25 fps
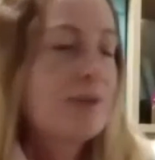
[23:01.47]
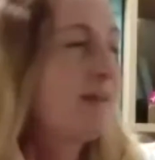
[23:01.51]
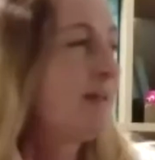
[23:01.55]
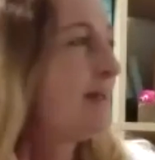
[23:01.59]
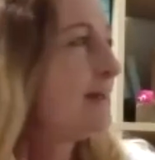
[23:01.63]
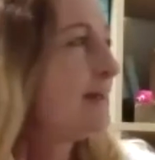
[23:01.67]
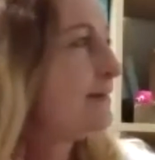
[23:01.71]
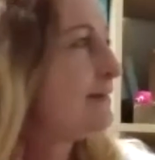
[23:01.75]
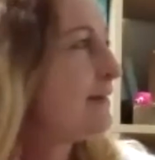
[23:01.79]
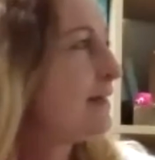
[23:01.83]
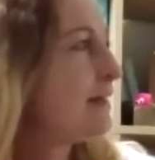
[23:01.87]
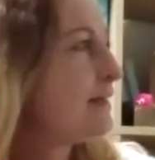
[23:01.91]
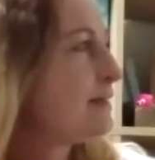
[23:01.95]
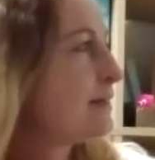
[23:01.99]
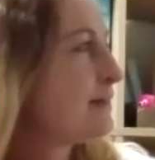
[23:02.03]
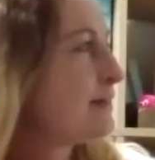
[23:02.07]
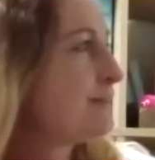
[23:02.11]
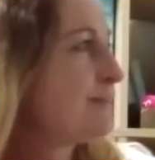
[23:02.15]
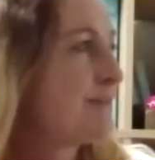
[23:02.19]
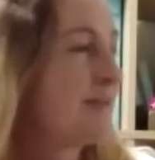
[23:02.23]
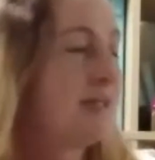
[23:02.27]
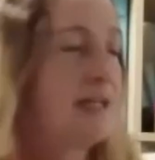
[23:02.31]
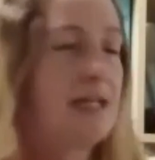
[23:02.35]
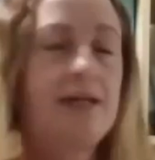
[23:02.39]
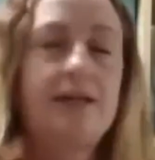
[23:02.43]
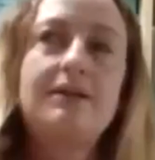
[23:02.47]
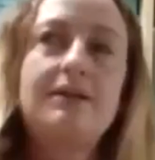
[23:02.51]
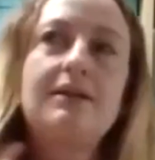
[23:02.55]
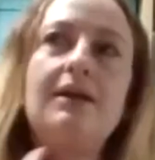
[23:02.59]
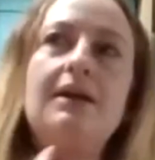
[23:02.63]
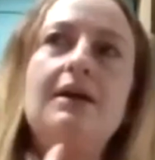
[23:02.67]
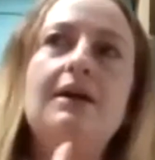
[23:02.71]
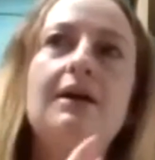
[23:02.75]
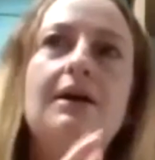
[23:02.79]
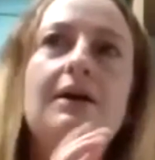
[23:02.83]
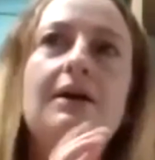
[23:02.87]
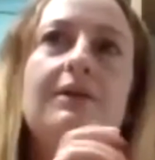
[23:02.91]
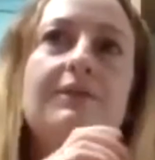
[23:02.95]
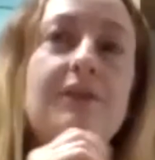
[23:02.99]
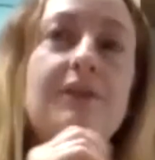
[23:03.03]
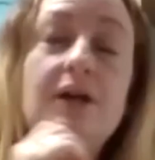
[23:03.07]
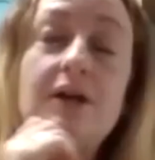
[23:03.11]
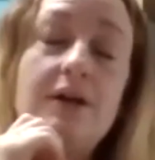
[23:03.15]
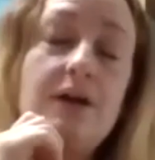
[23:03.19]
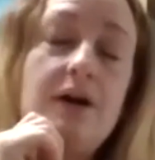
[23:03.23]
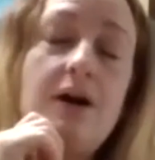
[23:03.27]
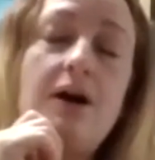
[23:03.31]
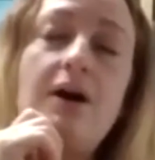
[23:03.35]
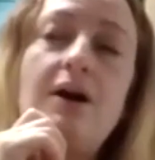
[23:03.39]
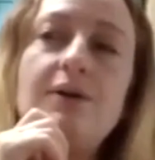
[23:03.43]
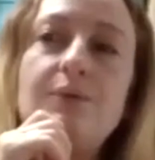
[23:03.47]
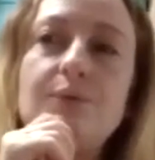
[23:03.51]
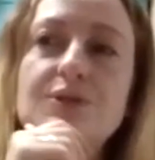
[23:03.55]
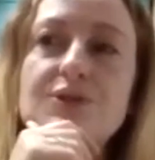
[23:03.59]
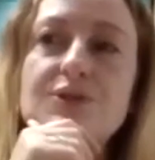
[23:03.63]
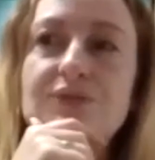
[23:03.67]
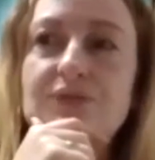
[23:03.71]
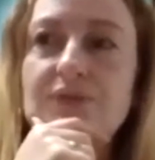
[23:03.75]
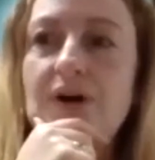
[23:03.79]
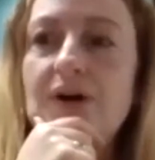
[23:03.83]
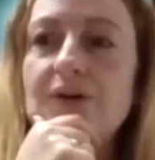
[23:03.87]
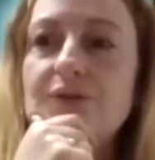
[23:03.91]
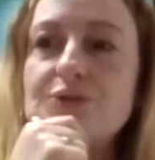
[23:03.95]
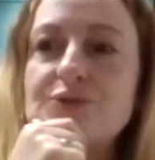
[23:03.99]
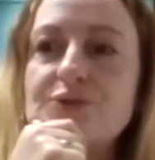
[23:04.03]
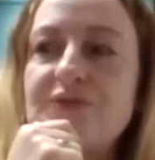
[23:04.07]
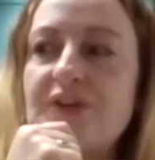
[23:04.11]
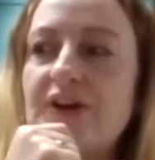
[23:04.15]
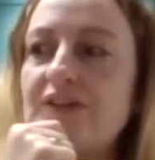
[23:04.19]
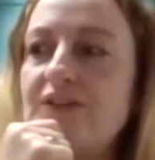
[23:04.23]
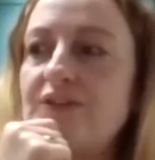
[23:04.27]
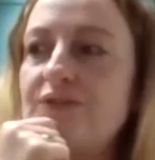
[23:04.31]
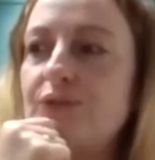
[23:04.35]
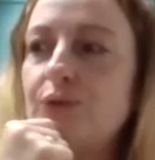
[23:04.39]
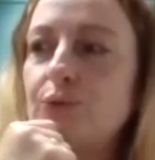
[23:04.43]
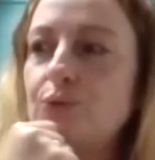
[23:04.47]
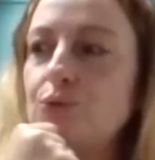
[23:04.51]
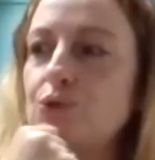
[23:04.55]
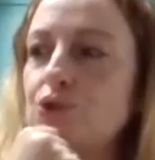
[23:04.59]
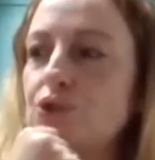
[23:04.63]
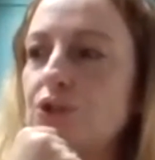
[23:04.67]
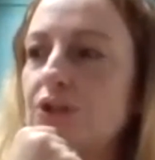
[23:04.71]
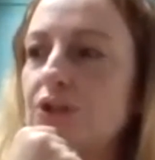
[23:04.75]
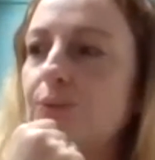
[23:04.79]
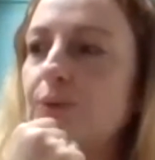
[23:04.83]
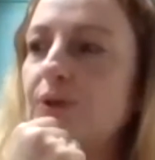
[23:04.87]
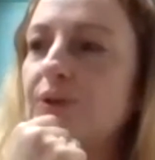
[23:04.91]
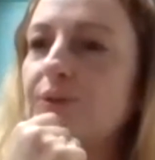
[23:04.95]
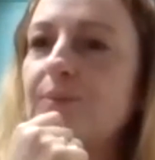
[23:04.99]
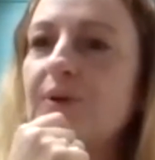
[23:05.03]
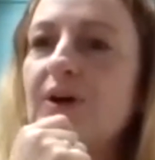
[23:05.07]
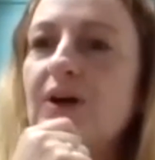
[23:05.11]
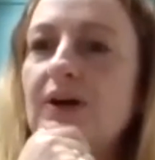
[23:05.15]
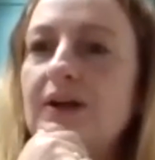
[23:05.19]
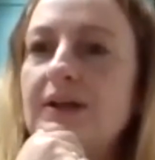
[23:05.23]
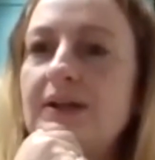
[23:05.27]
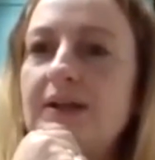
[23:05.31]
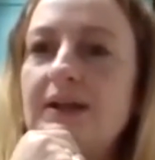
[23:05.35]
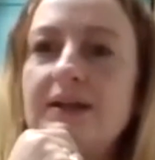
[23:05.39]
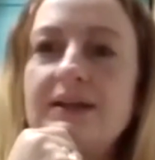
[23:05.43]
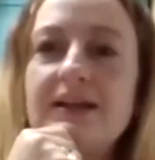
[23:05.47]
with it. And I think that I was very fortunate with mine.